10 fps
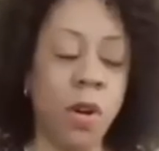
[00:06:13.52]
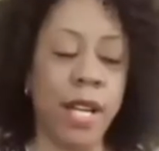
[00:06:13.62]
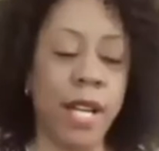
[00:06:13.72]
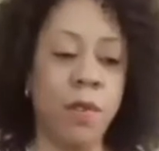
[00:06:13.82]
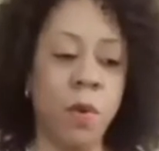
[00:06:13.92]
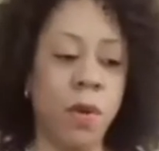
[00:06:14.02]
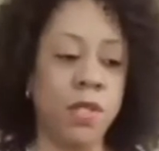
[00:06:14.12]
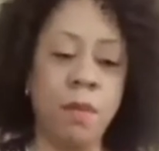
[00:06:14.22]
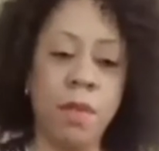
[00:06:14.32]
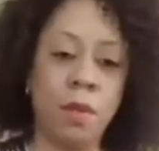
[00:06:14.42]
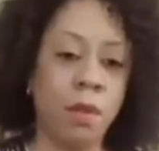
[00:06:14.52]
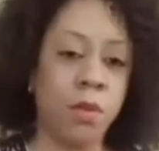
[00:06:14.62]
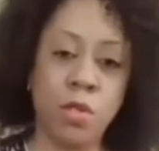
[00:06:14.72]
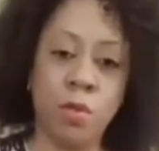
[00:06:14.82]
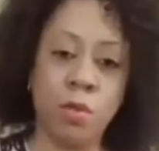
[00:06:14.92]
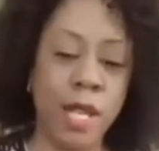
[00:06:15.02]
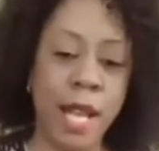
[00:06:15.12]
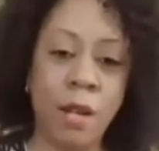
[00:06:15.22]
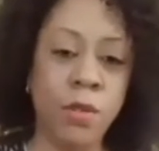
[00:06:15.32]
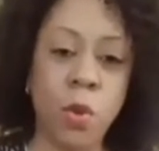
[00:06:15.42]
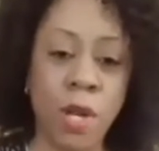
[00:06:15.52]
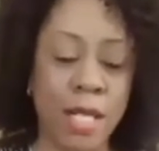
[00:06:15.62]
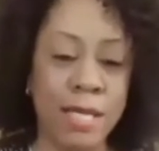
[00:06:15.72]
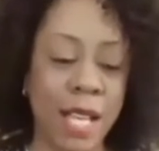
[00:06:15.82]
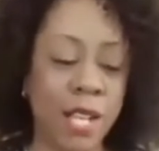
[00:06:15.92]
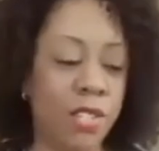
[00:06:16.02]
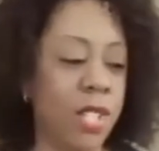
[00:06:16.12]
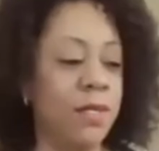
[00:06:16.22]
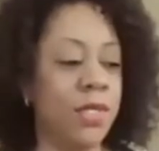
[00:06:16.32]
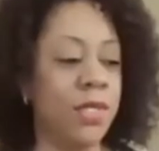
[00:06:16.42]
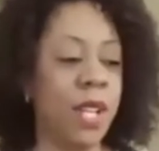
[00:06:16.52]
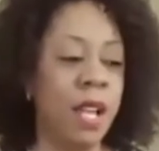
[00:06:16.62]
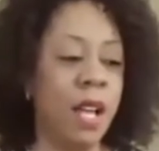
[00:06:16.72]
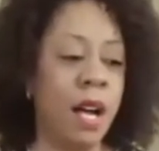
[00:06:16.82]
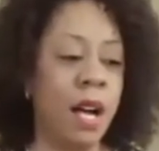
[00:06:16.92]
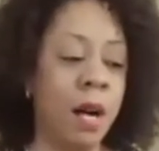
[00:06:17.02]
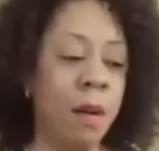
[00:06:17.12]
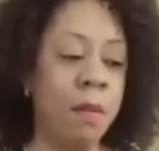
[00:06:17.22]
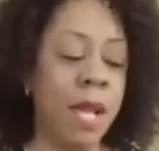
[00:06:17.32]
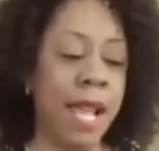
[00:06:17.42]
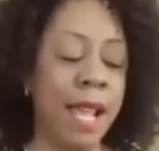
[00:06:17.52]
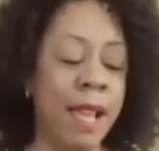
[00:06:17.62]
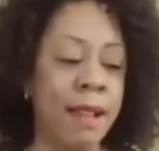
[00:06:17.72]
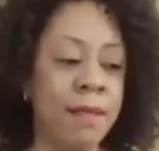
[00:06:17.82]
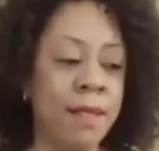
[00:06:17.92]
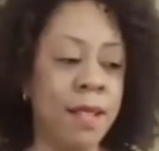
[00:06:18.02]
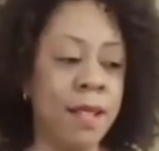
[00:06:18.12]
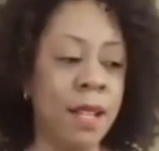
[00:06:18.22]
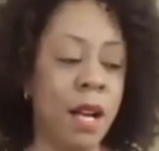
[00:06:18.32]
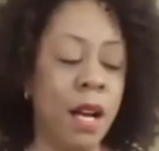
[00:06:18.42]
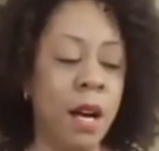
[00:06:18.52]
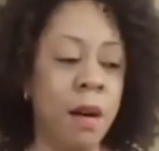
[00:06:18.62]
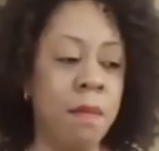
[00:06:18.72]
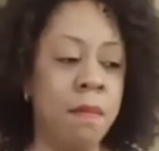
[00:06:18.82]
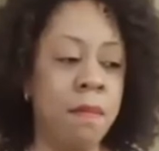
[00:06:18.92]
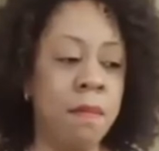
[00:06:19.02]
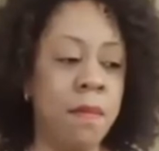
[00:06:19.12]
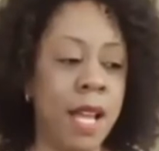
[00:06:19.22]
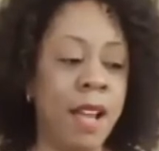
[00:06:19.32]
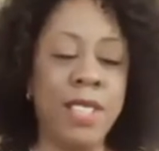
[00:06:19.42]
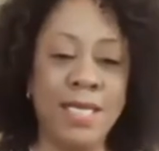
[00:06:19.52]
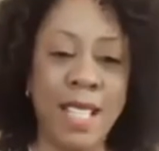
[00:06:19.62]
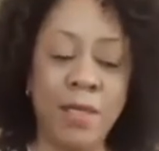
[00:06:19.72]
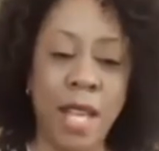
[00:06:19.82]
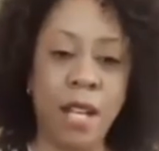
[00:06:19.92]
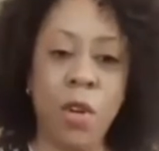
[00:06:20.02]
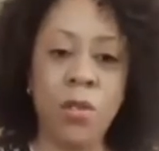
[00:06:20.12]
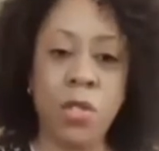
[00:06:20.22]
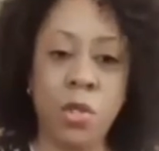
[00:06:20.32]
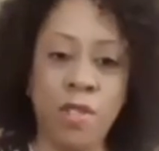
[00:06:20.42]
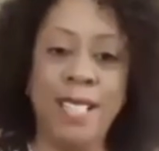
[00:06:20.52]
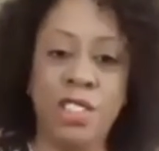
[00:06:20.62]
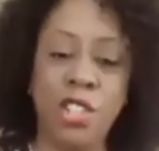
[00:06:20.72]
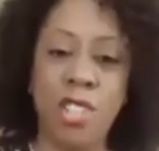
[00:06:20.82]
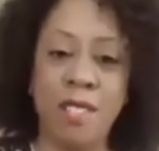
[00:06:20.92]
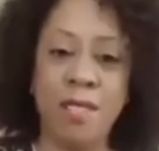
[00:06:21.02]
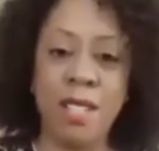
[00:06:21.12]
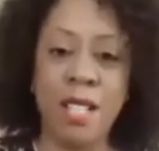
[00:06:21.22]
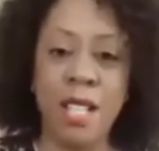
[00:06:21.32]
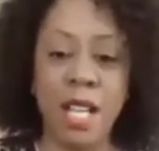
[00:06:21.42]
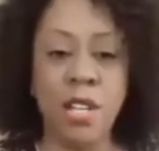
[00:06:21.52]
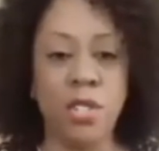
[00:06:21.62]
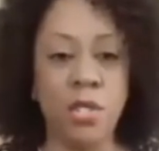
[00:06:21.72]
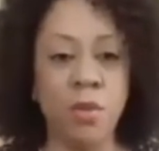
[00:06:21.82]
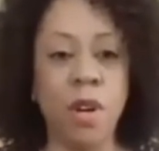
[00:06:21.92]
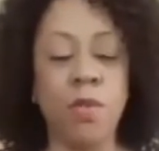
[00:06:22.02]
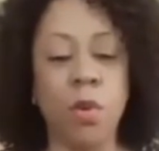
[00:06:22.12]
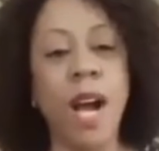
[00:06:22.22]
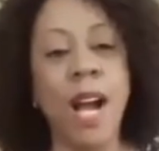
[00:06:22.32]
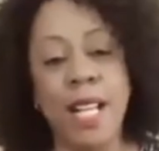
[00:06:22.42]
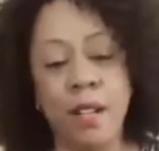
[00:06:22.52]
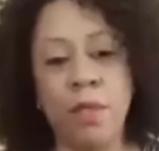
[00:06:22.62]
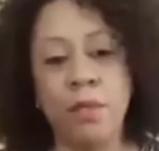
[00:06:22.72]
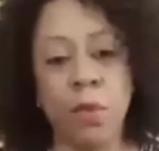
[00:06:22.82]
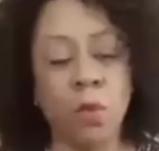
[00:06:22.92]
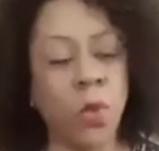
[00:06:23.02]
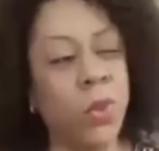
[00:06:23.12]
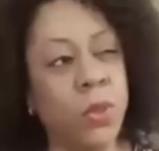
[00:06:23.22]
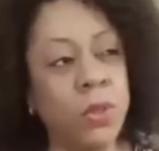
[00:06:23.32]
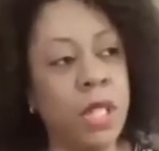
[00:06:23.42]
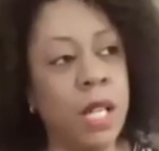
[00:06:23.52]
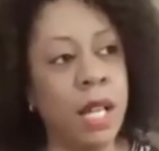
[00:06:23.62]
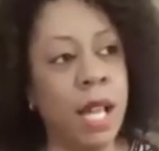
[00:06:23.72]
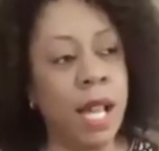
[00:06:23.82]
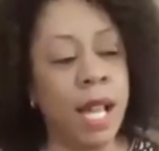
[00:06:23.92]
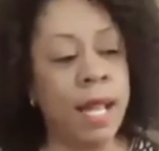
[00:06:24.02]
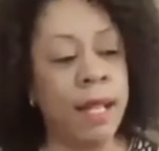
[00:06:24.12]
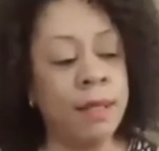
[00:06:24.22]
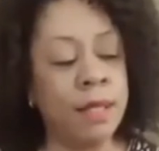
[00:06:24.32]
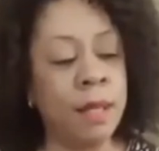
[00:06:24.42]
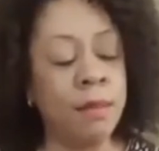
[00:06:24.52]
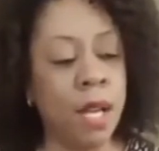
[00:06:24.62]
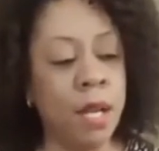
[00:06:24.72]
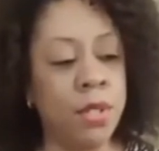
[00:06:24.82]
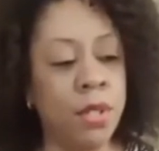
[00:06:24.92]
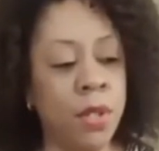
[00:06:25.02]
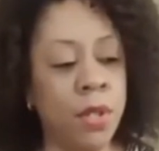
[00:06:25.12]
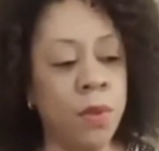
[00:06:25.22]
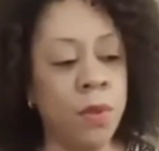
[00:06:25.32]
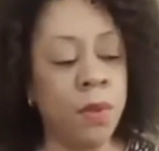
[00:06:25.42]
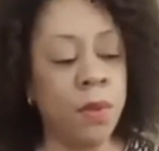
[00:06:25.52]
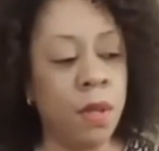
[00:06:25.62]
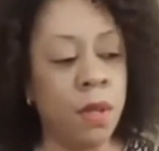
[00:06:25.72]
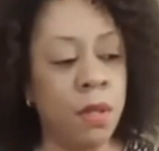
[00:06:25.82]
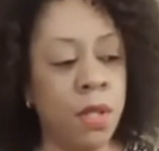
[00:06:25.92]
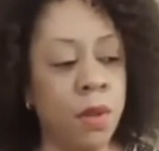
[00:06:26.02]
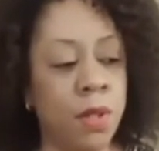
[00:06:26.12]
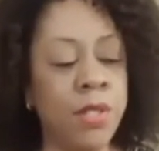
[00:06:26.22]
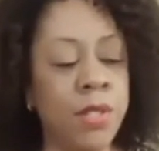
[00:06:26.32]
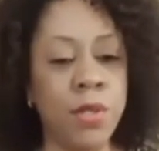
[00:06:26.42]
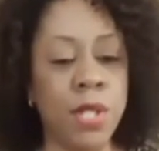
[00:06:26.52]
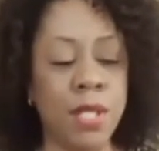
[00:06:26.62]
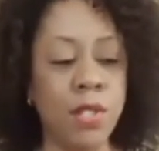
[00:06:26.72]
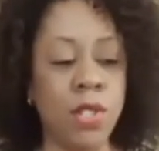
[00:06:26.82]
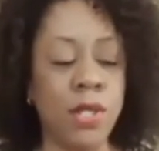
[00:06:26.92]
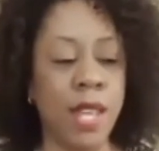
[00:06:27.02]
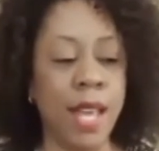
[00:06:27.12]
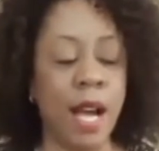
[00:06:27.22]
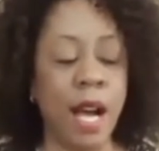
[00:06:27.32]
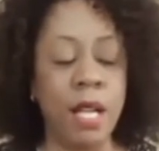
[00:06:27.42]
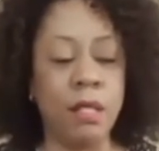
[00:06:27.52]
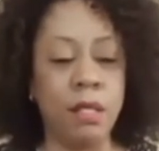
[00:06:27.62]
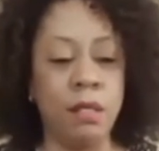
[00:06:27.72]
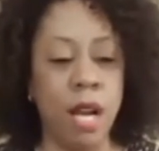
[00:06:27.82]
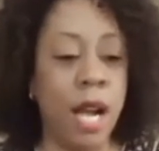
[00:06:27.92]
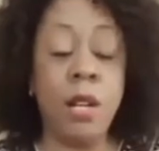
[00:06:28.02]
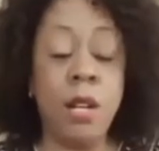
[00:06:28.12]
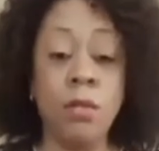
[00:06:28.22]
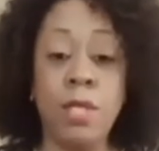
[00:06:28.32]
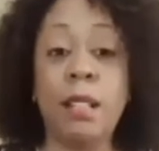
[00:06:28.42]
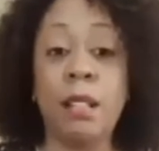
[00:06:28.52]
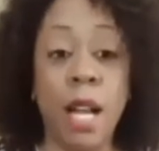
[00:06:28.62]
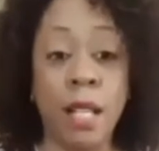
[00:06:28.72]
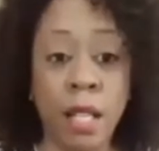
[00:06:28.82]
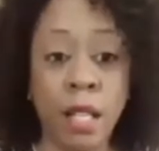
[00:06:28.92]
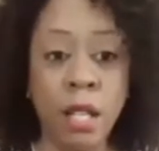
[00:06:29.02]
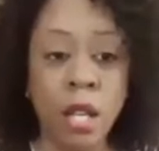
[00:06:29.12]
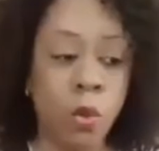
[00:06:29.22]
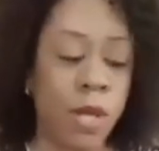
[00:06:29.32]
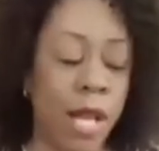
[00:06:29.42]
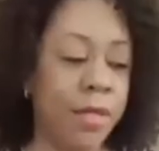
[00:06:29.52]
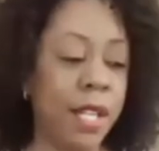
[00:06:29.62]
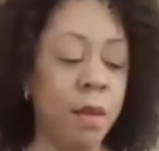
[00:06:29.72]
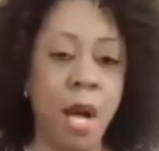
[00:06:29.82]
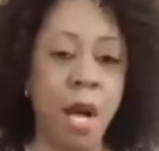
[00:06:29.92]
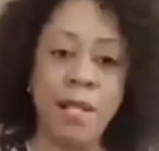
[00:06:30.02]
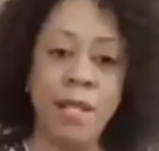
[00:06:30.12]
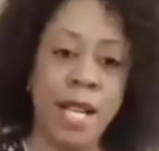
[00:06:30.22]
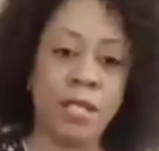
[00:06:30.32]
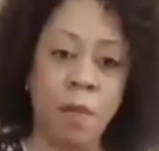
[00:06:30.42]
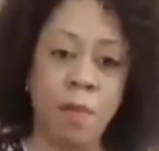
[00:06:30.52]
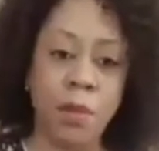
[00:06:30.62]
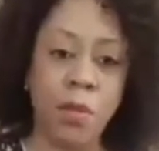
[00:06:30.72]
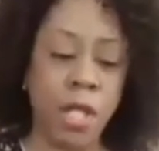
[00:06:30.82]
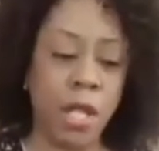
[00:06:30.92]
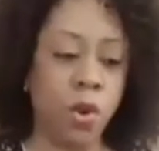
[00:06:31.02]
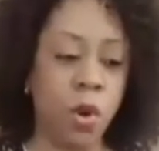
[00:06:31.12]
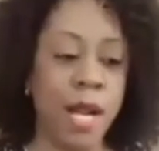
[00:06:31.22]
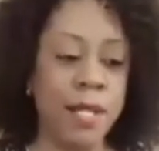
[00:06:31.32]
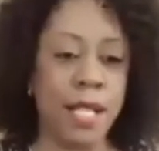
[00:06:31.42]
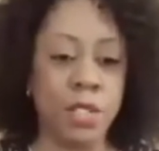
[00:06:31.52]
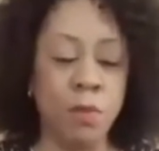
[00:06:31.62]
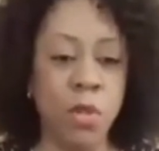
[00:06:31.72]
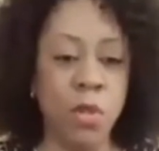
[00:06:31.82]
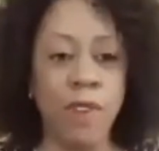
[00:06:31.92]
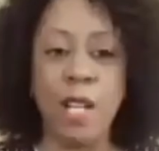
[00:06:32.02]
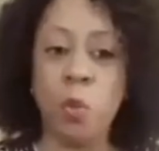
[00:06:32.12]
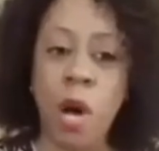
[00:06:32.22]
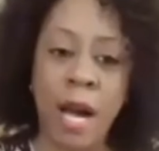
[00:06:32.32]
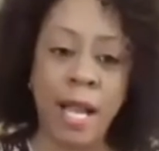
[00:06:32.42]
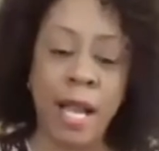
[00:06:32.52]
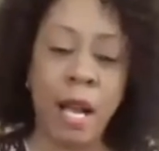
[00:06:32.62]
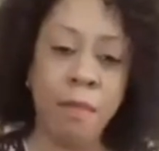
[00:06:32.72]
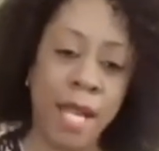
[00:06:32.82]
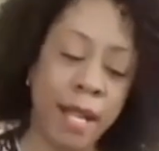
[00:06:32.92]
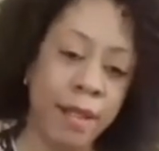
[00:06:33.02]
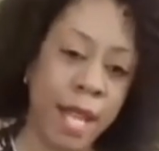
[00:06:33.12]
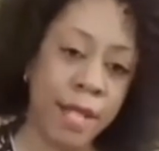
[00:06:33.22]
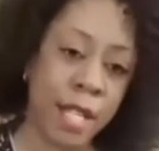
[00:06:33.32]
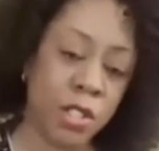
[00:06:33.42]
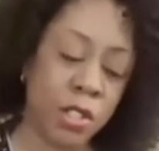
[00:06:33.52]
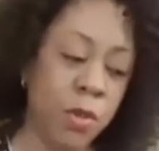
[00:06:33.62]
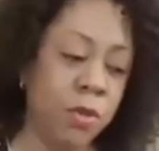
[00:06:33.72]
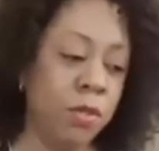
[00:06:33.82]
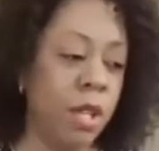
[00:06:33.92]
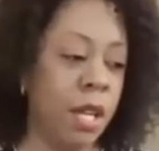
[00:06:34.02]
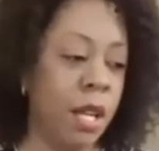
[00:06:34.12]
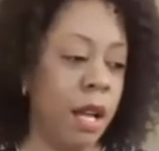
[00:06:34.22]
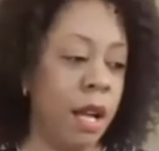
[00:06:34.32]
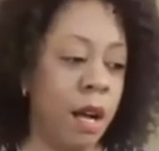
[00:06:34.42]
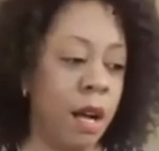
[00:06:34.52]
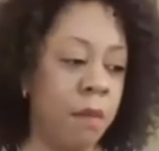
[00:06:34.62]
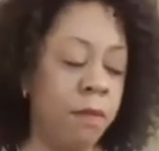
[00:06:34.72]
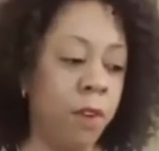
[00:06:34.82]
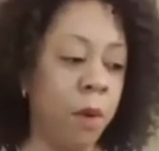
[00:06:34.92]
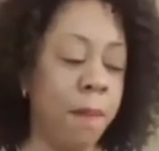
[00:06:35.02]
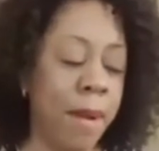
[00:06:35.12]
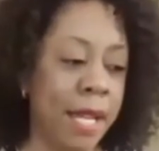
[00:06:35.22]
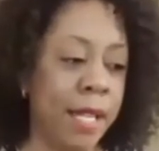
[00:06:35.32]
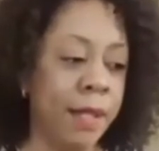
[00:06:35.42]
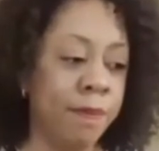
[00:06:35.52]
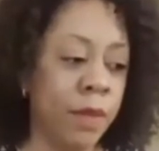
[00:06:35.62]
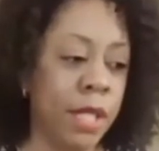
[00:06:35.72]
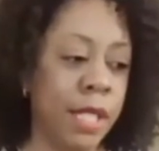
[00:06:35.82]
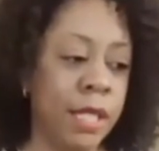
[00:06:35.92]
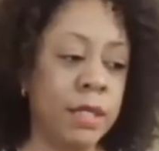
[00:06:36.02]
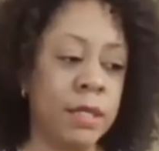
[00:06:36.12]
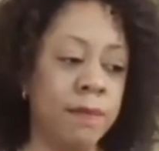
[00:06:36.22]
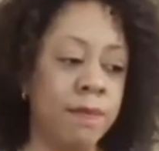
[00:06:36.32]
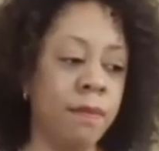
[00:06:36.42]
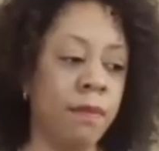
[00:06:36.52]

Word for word: working for some of the world's renowned organizations, um, and um, having said that, I've also transitioned into a variety of different roles, and sometimes you you know these are decisions that I I don't take lightly. When I think about my next opportunity or my next move and why I'm making that next move, um, for me, it's